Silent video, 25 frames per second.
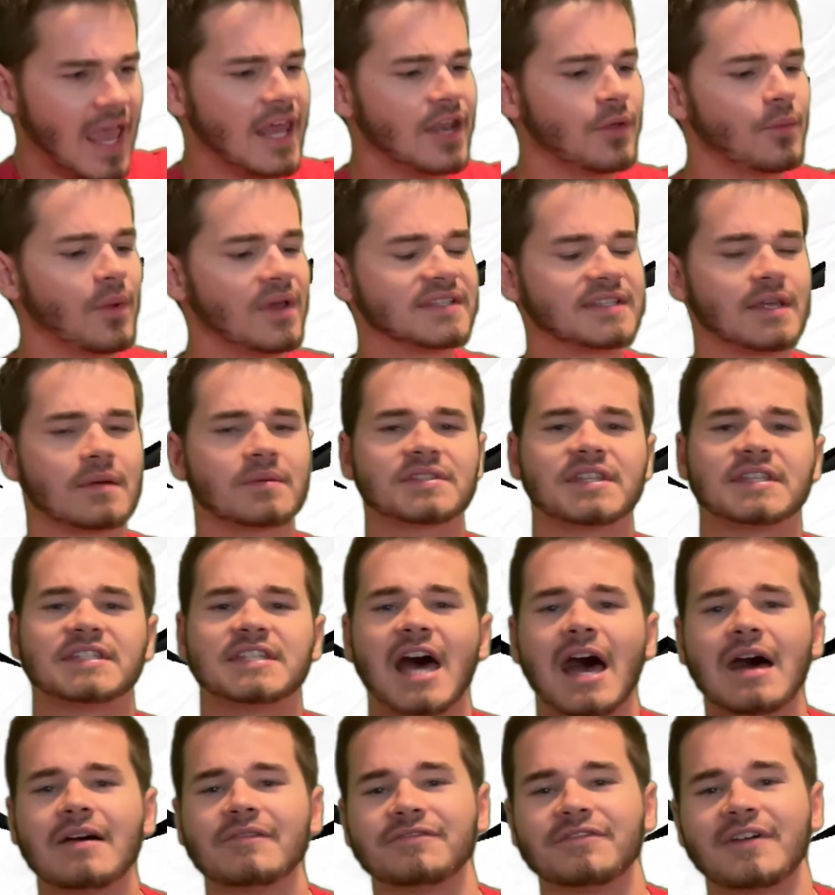Anyways, that was the
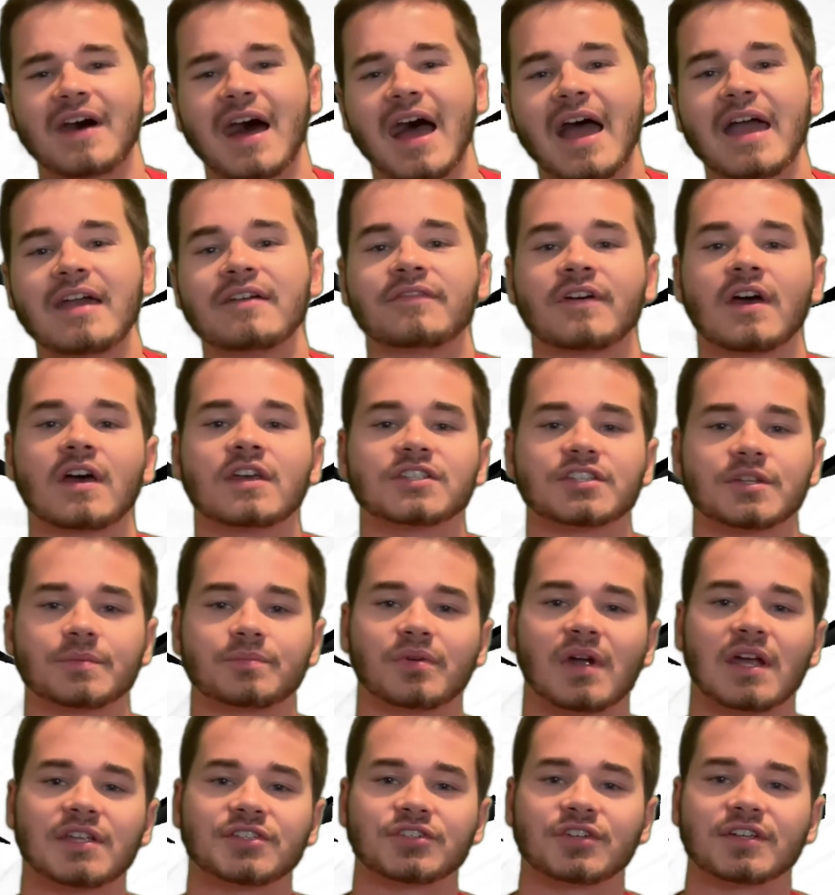top five
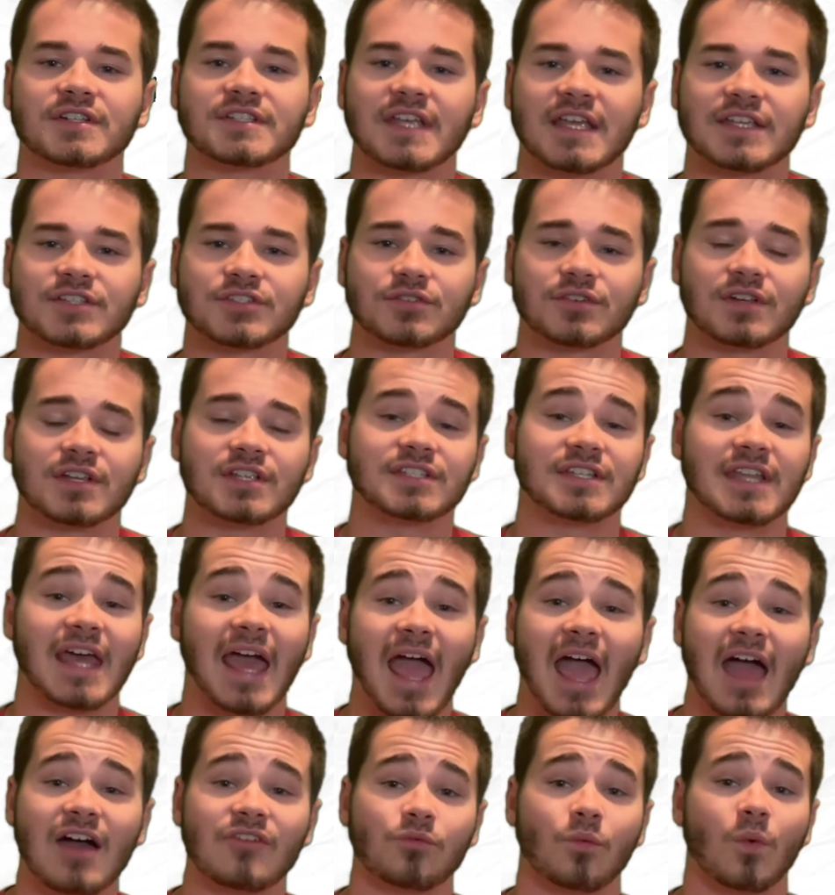suppressor accessories to
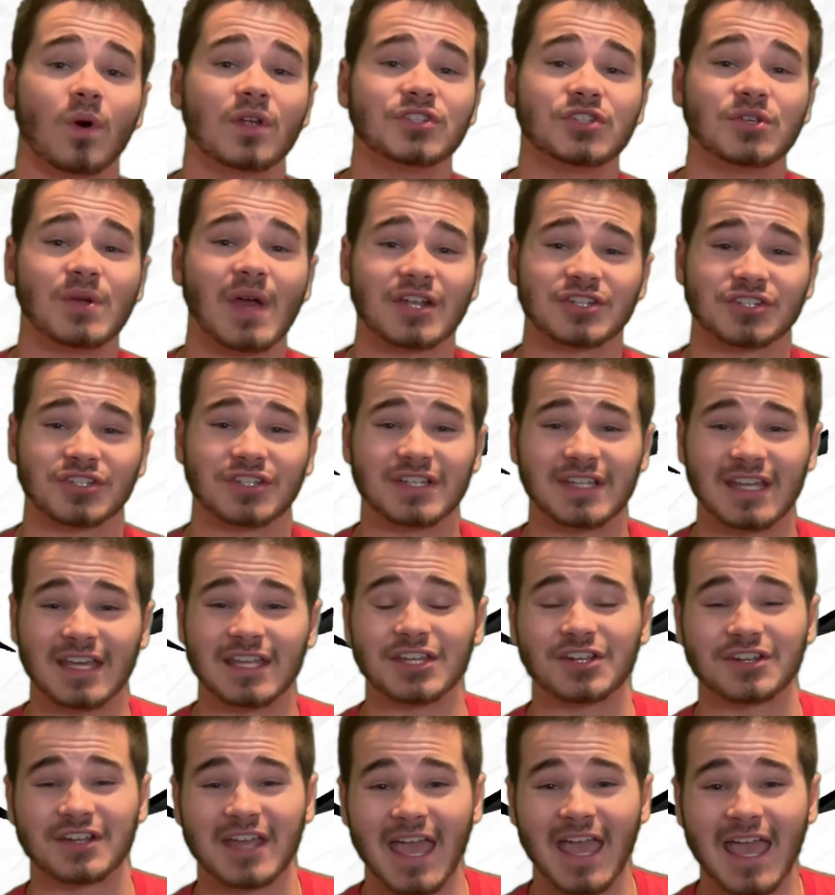have once you actually
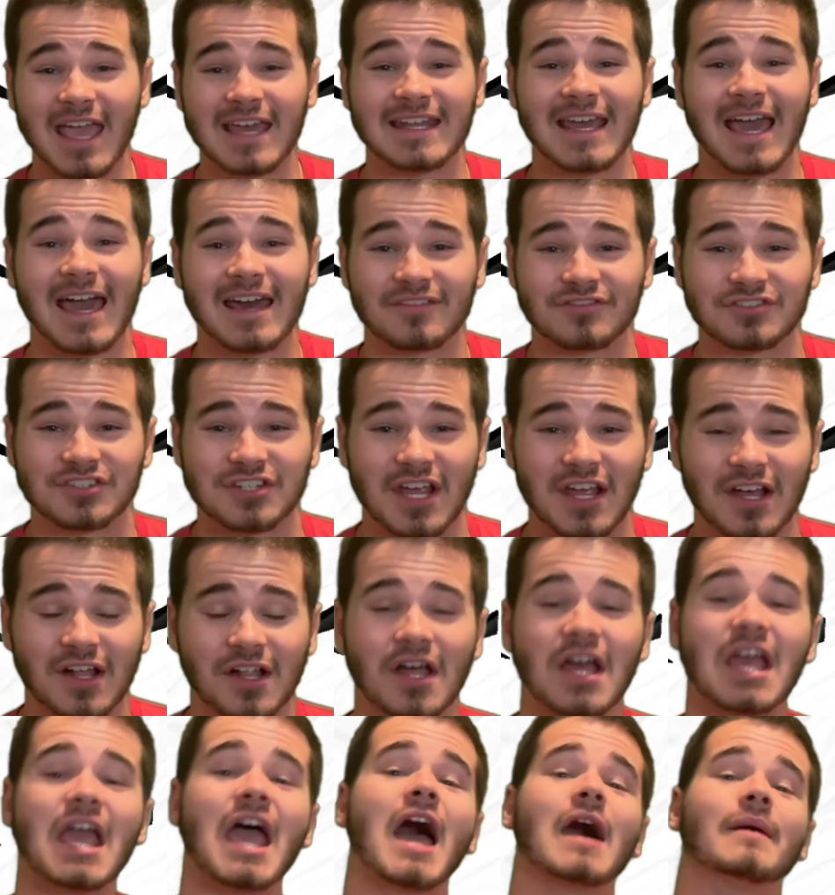get your can out of
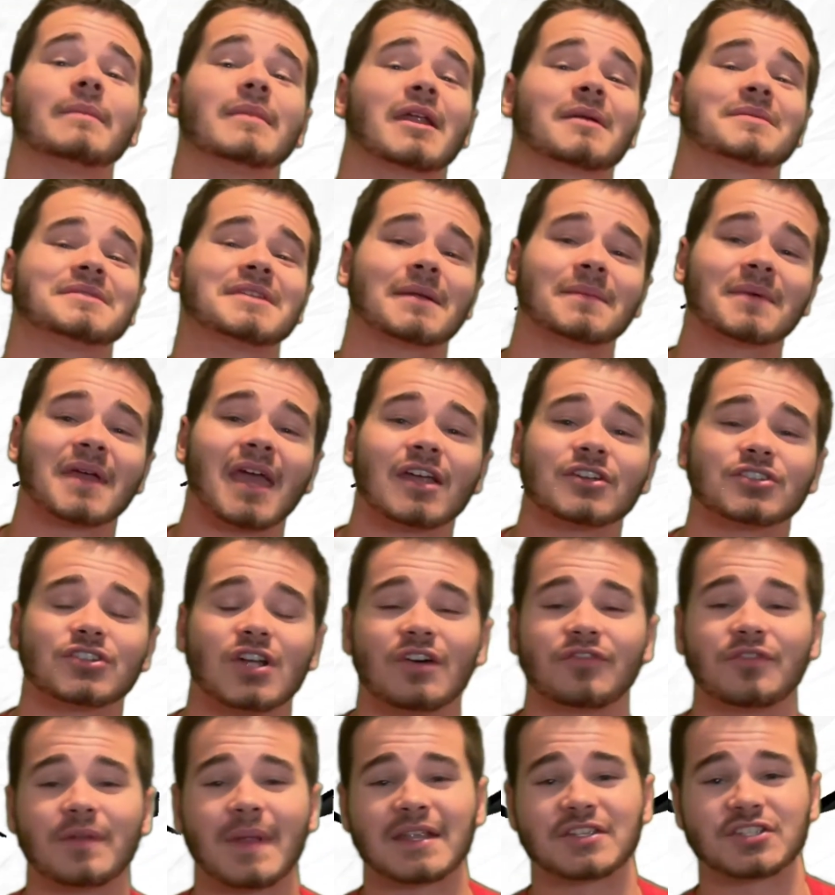jail. My name is Adam Cantrell
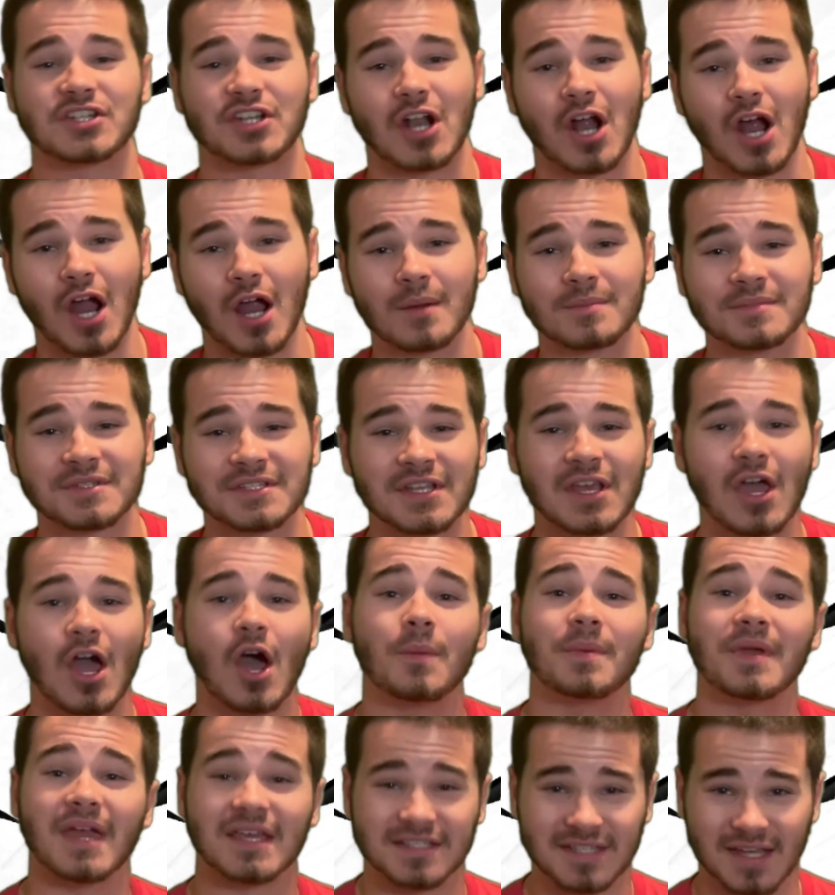yourself Next Gen Arms.
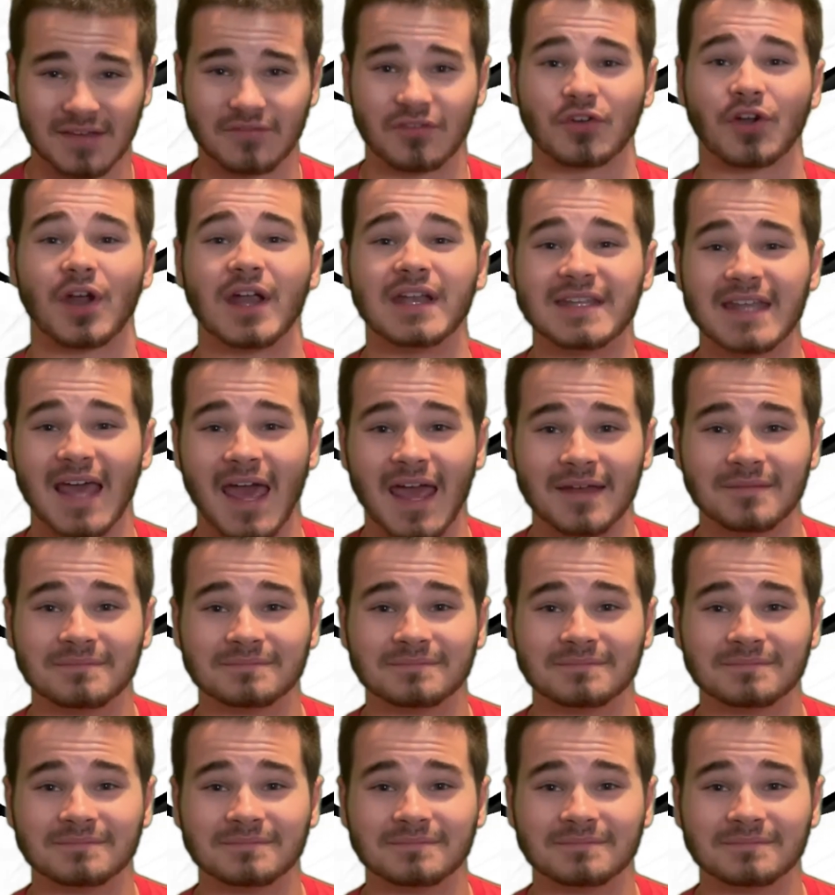Hope you guys have a great day.